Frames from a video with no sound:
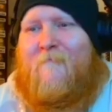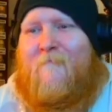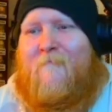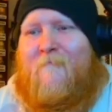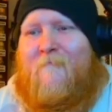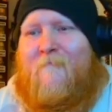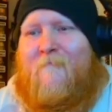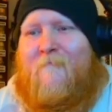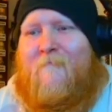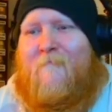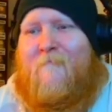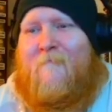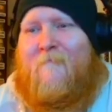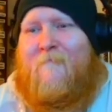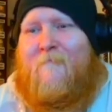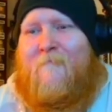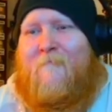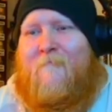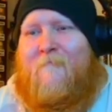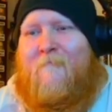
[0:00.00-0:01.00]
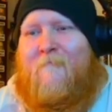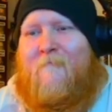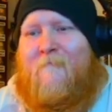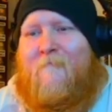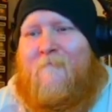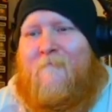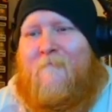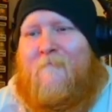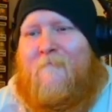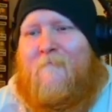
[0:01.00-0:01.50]

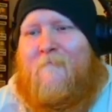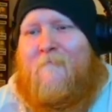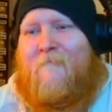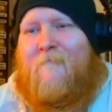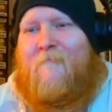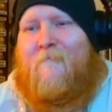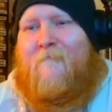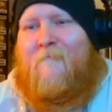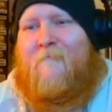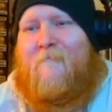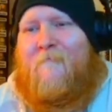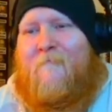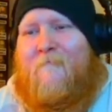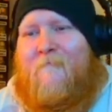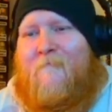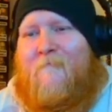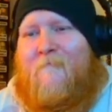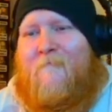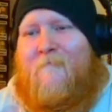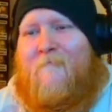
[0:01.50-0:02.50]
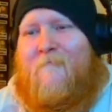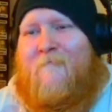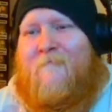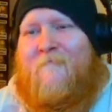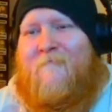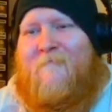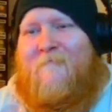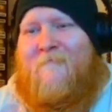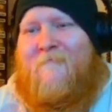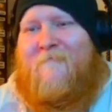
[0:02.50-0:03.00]

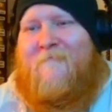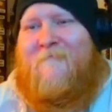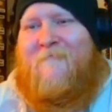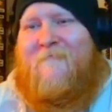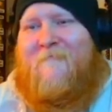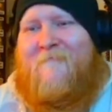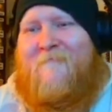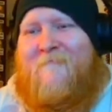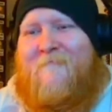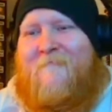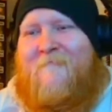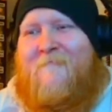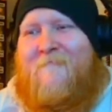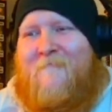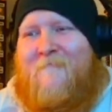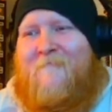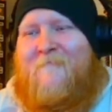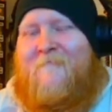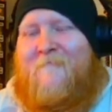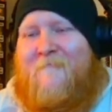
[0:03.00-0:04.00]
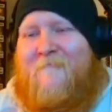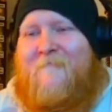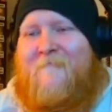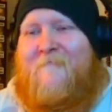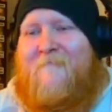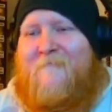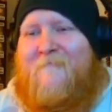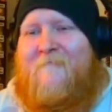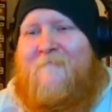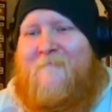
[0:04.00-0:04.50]

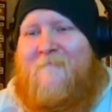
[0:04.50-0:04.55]
No words are spoken by the person on screen.